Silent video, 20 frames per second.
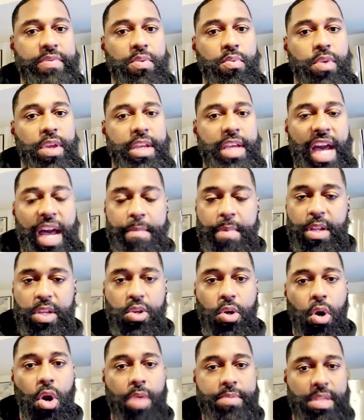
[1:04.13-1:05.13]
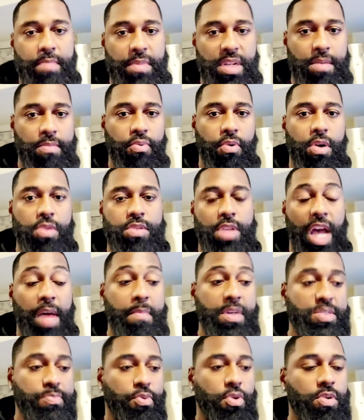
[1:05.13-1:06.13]
every week, how many carbs, how many pro- how
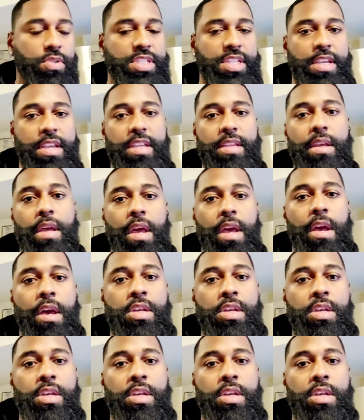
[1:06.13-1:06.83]
much protein,